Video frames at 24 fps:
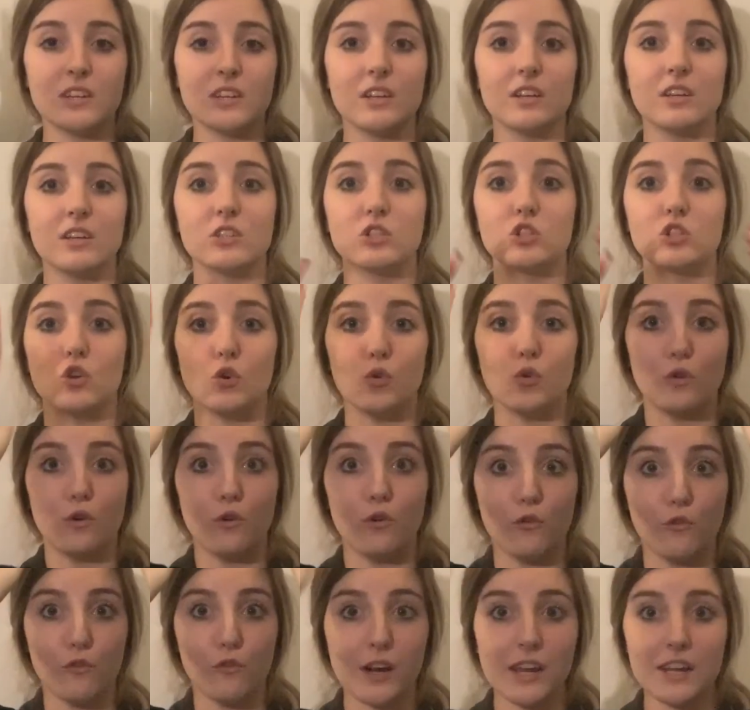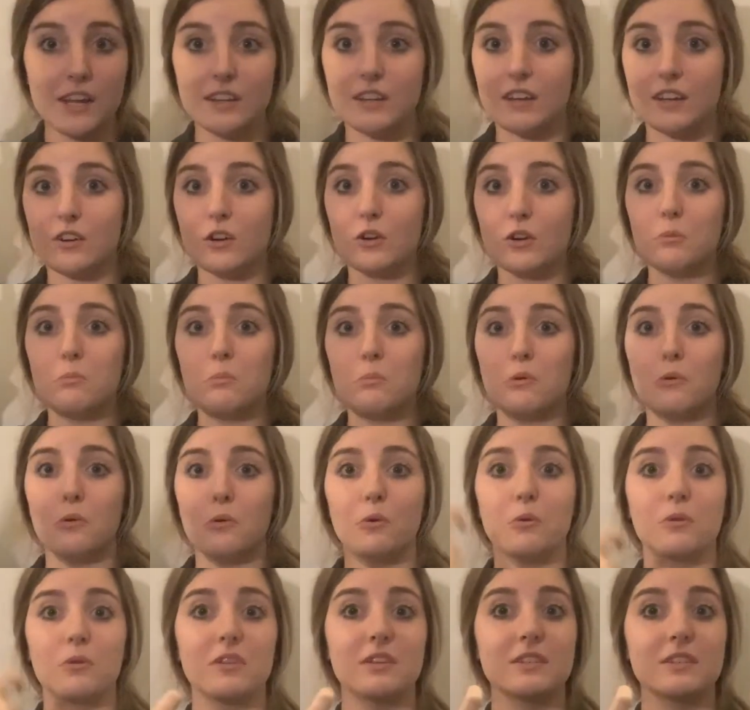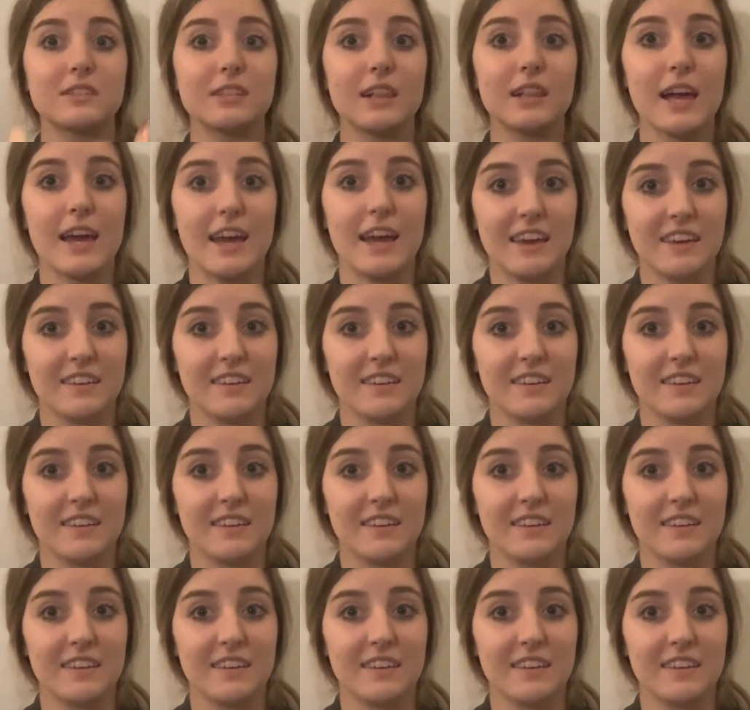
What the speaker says: So the reindeer pull the sleigh.